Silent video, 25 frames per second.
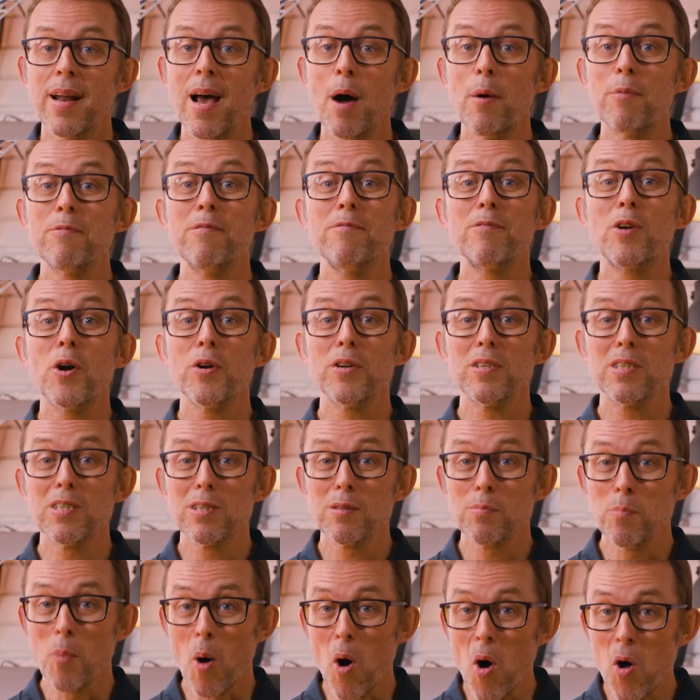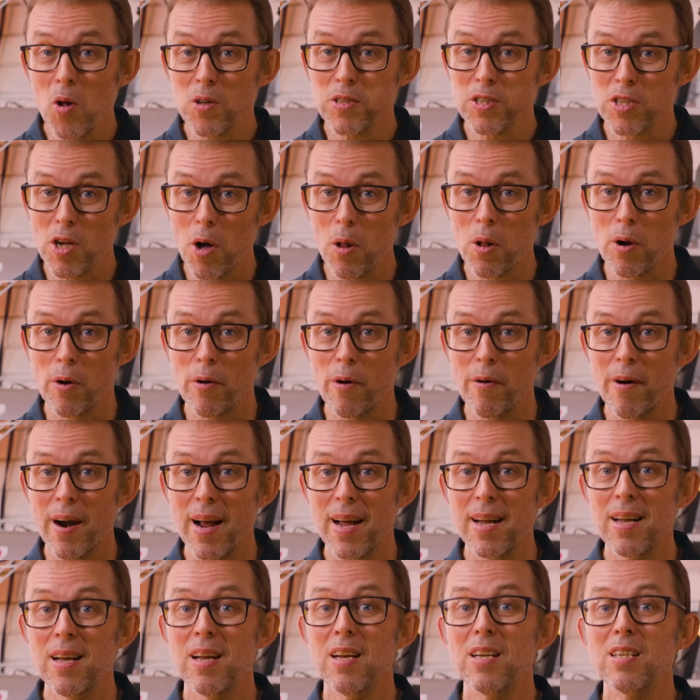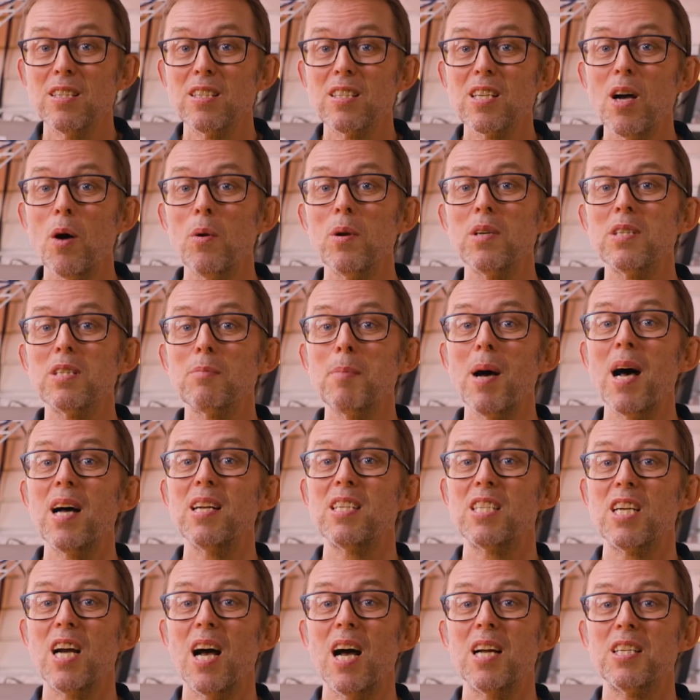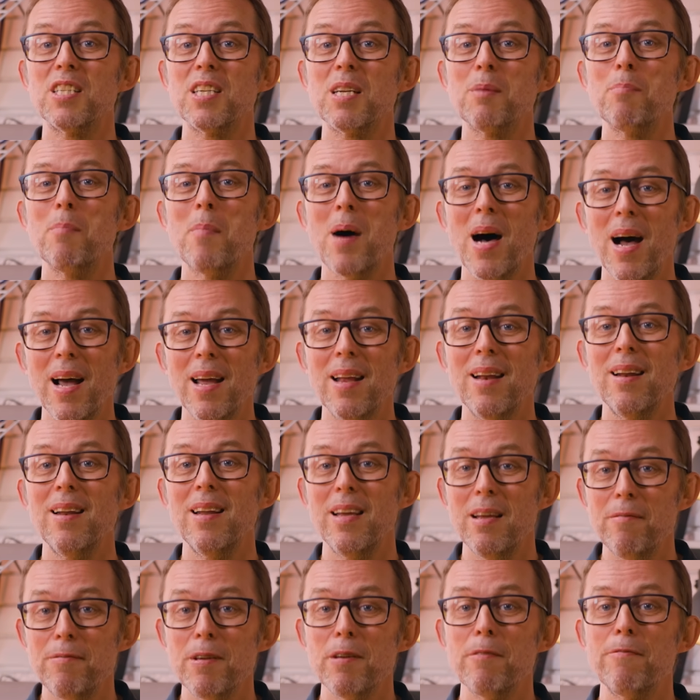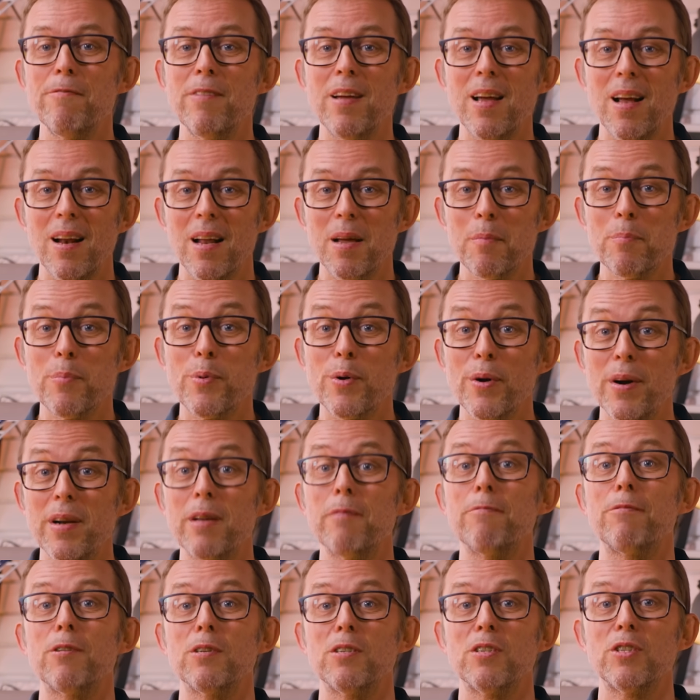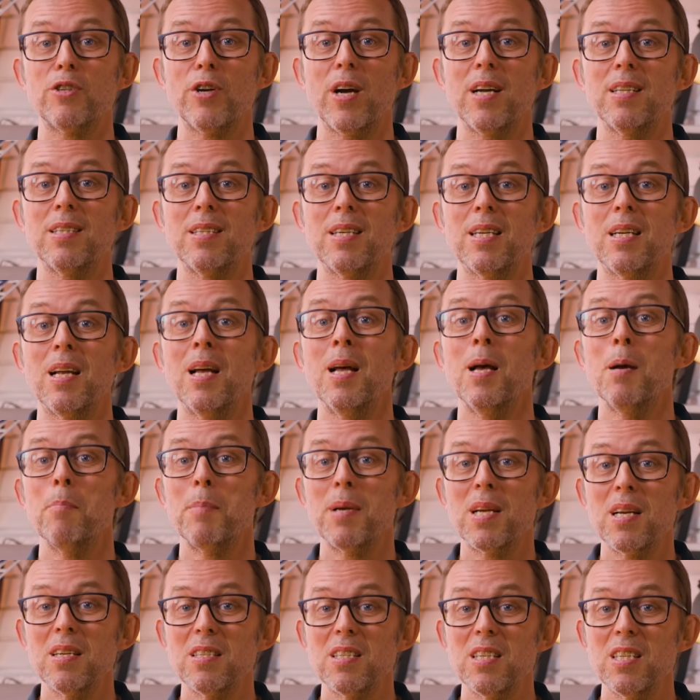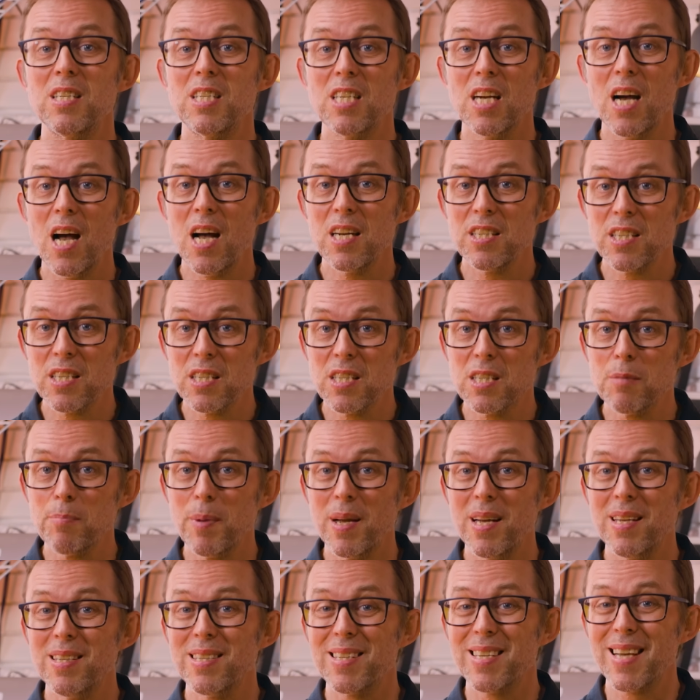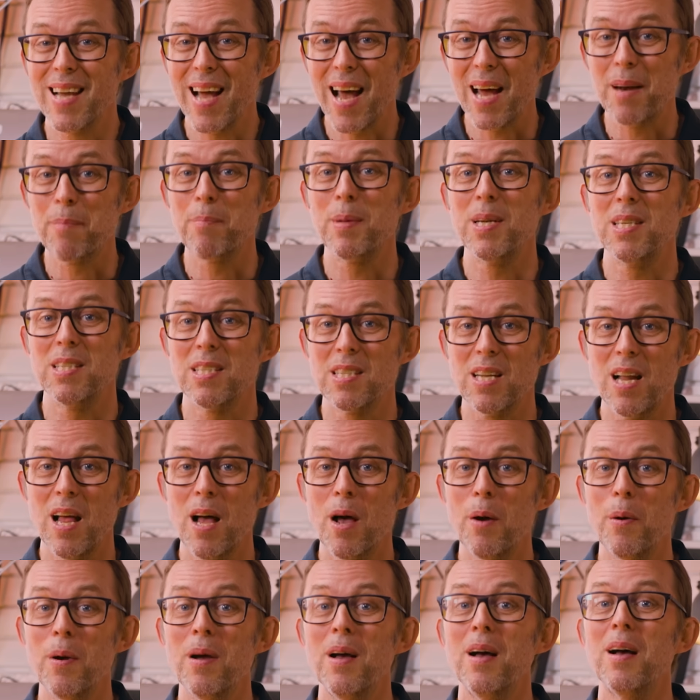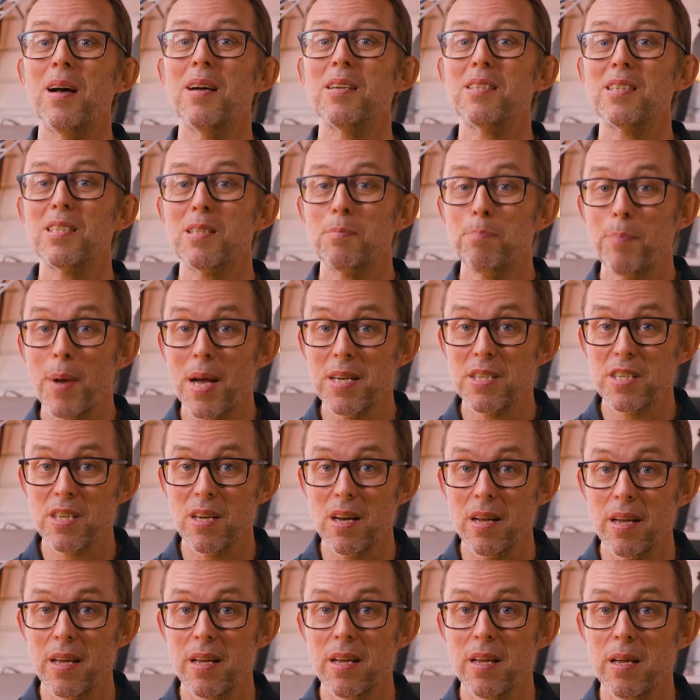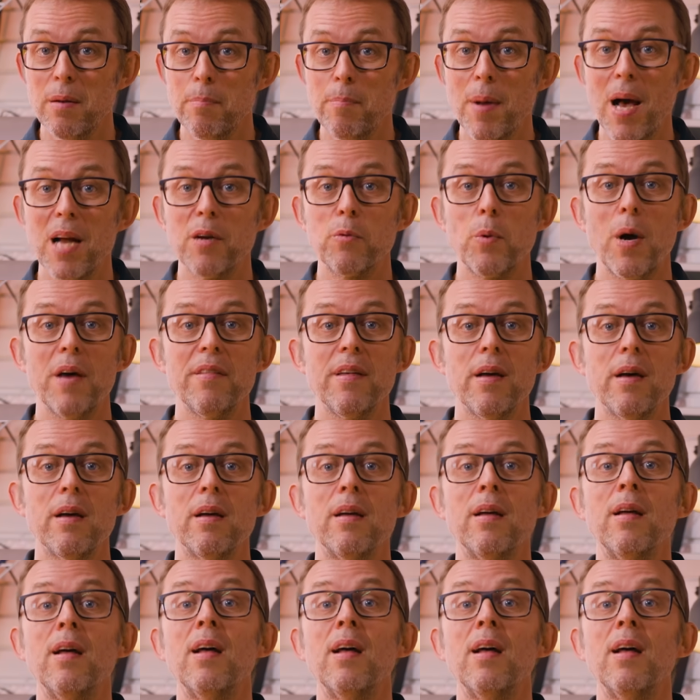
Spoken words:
Now, if you've got a small solar array, solar smart charging might leave you feeling pretty frustrated because your charging speeds can be slow, especially in bad weather.